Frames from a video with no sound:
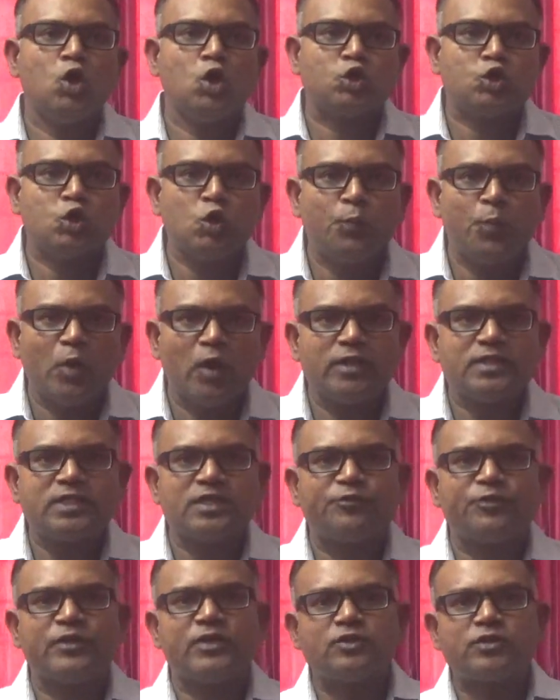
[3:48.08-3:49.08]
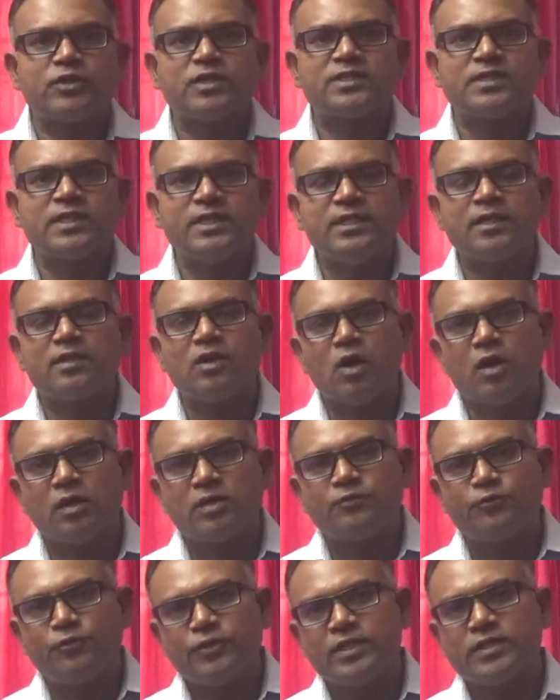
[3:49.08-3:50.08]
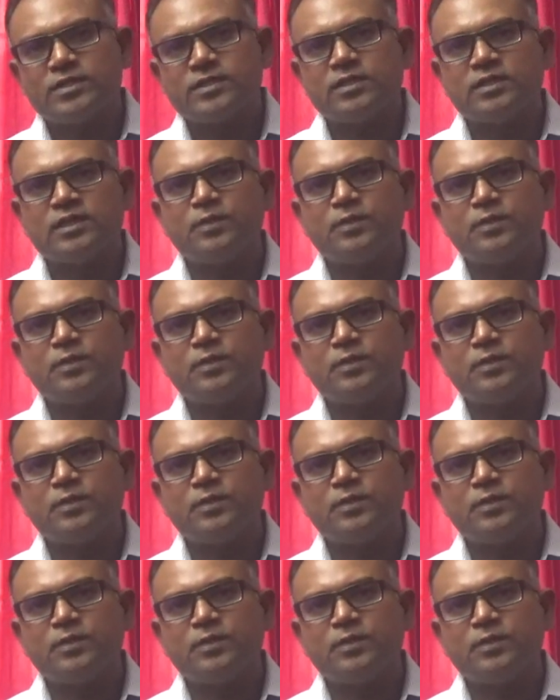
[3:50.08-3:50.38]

2 points of interest here are: first,